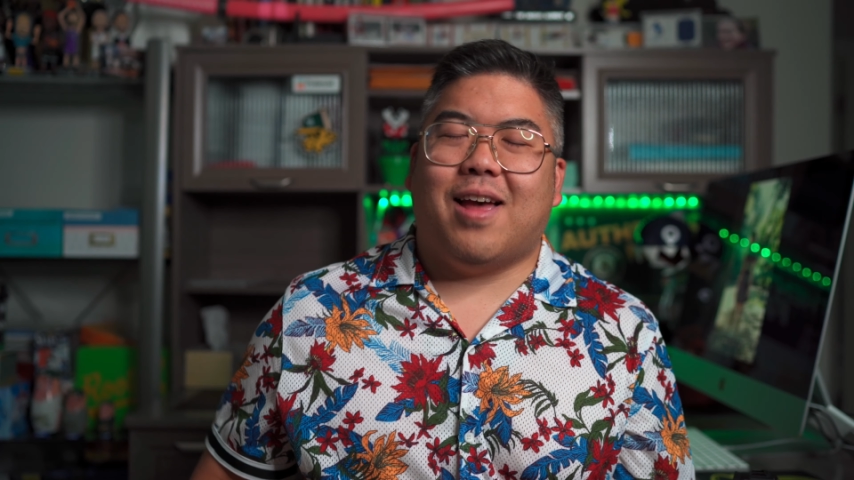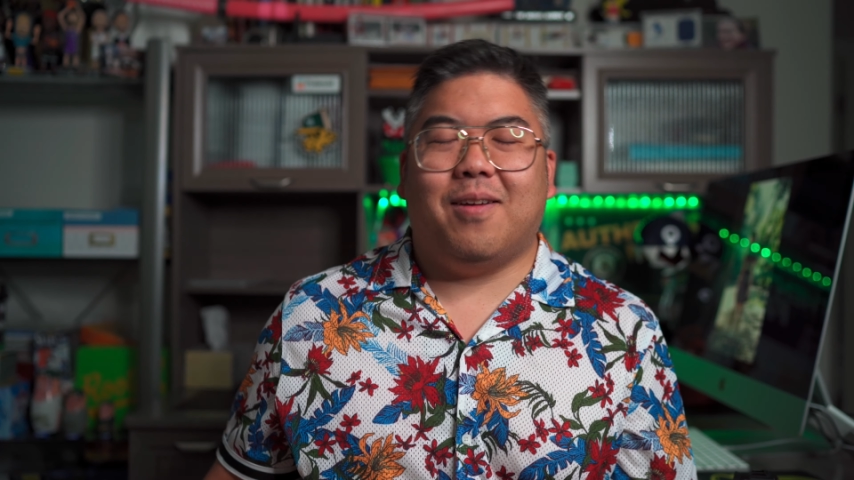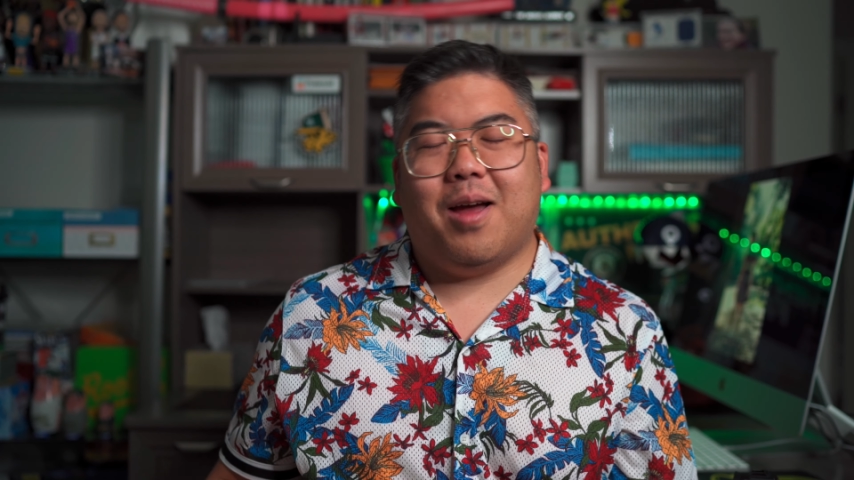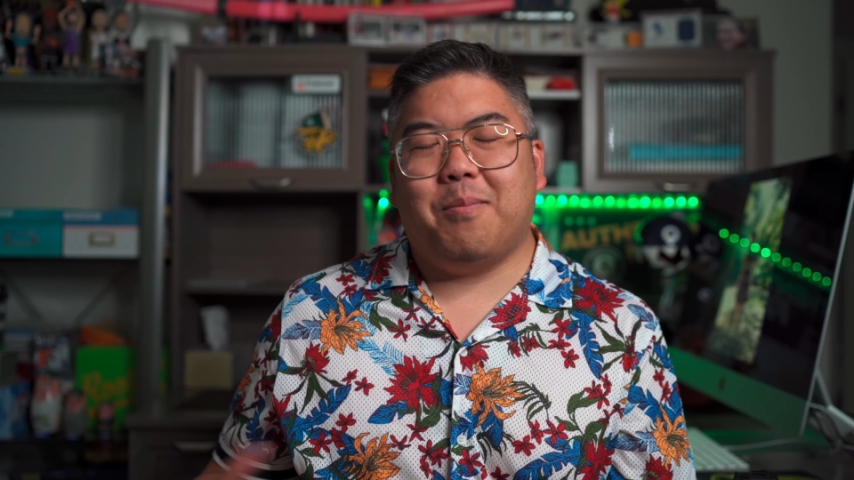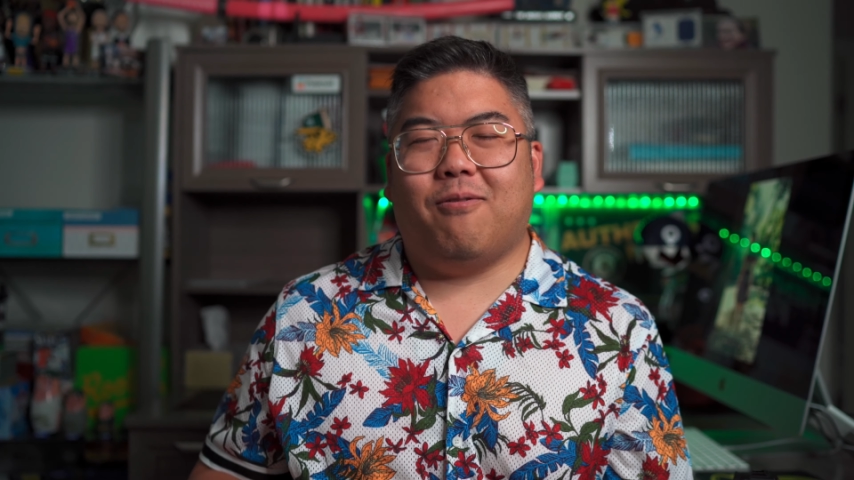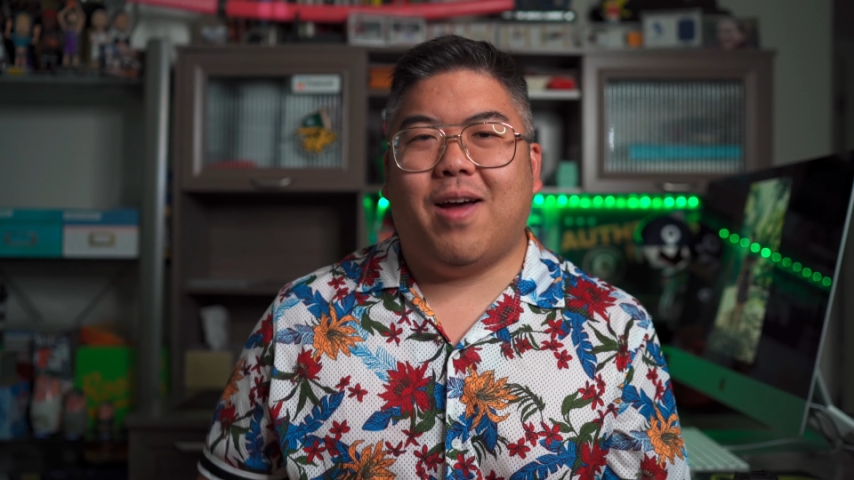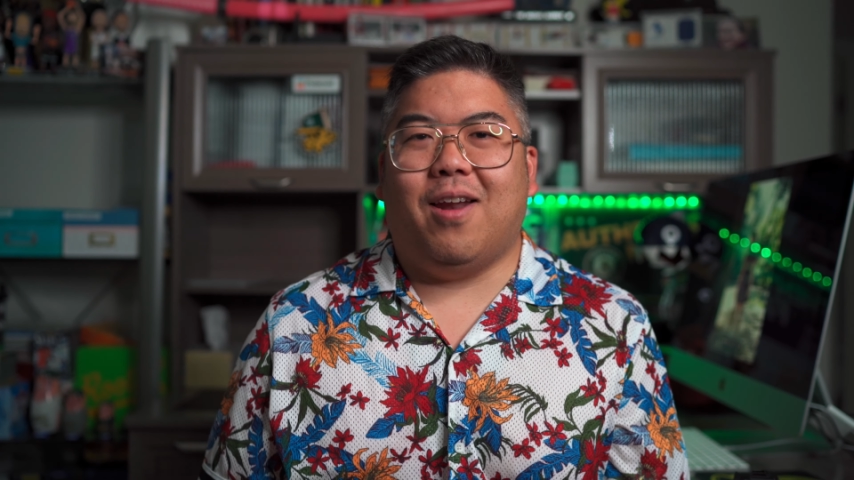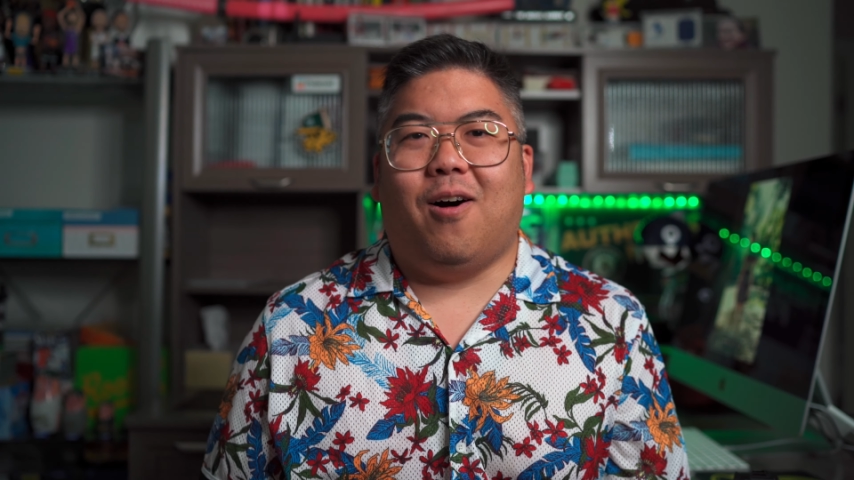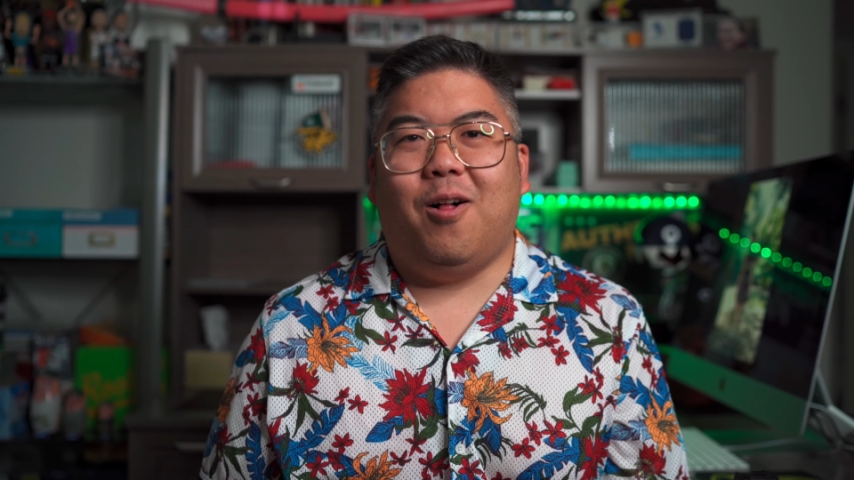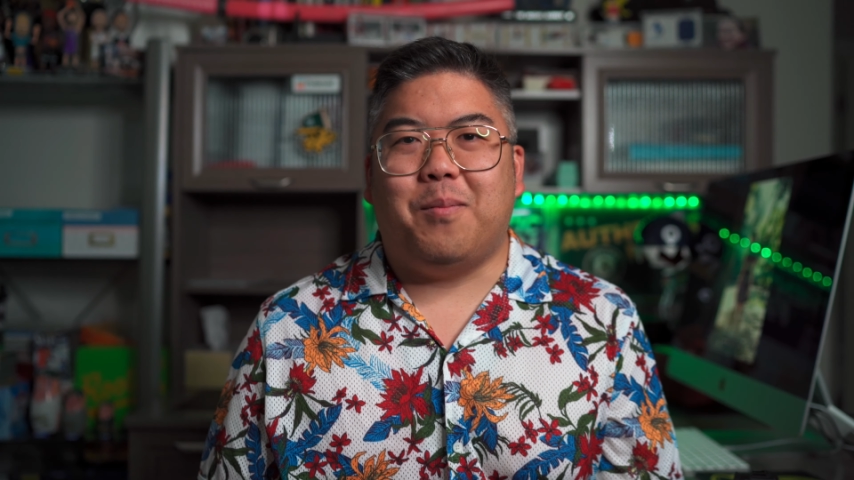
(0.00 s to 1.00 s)
I
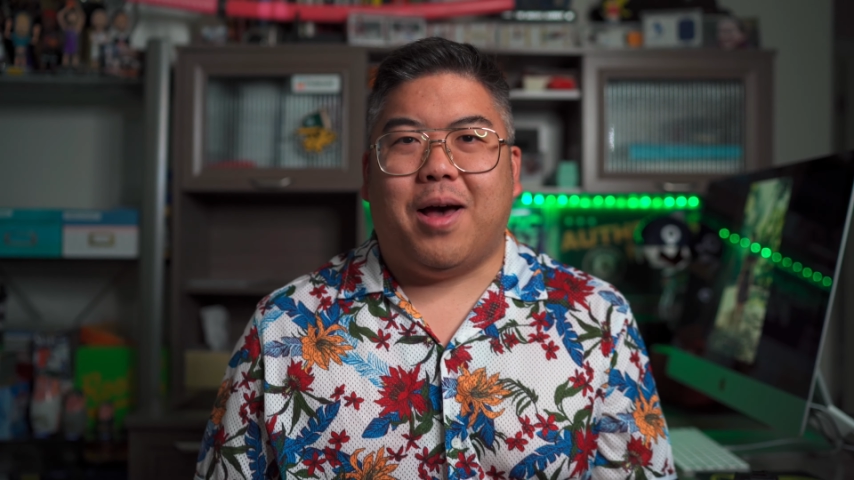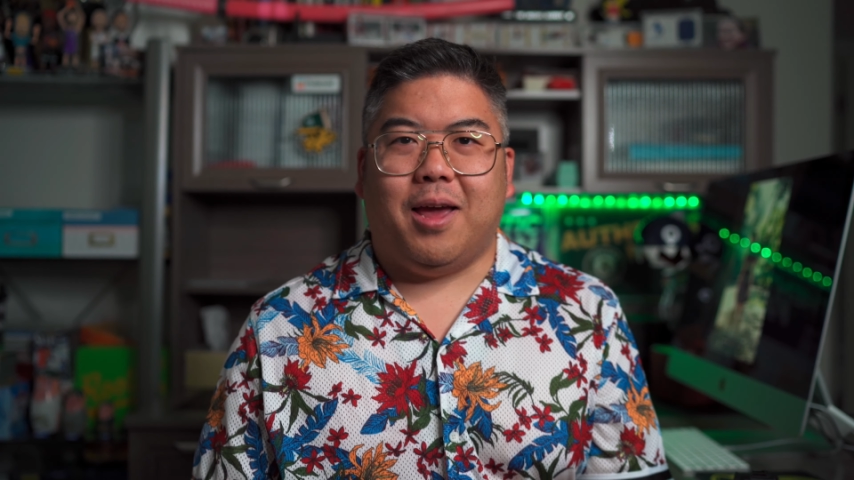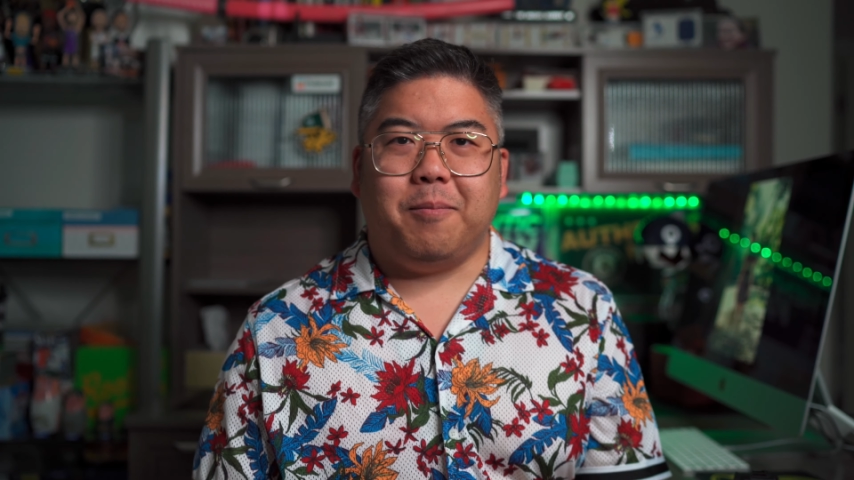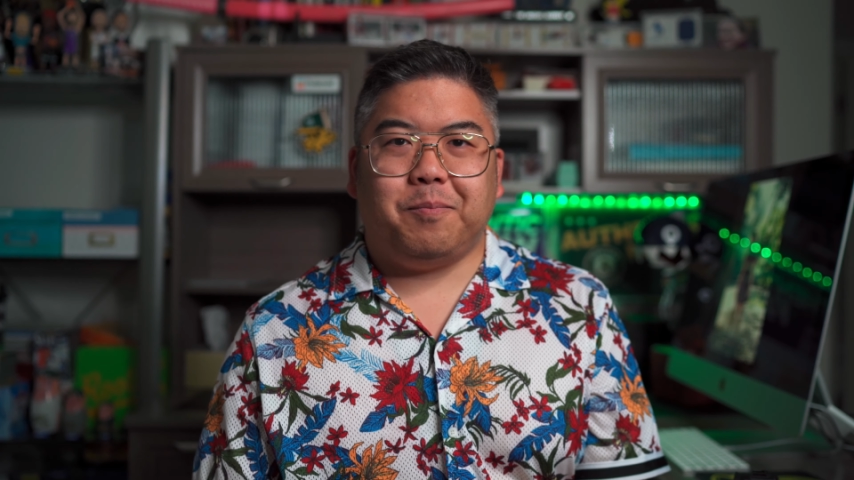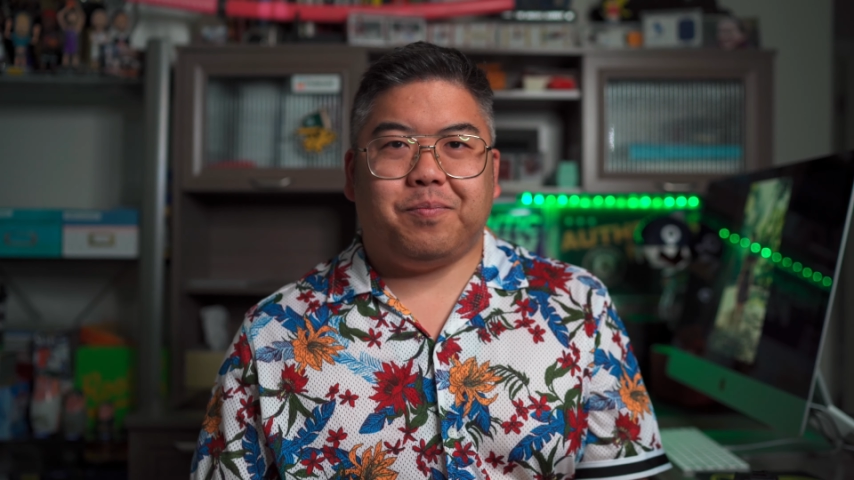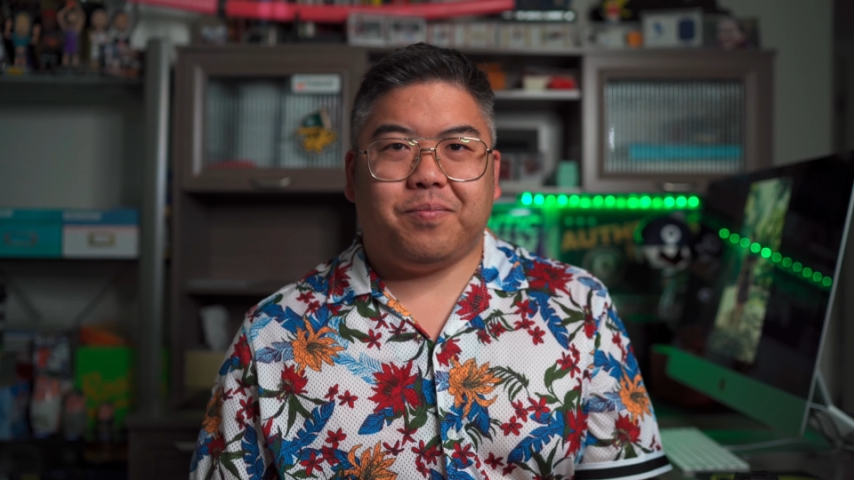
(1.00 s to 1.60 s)
provide all my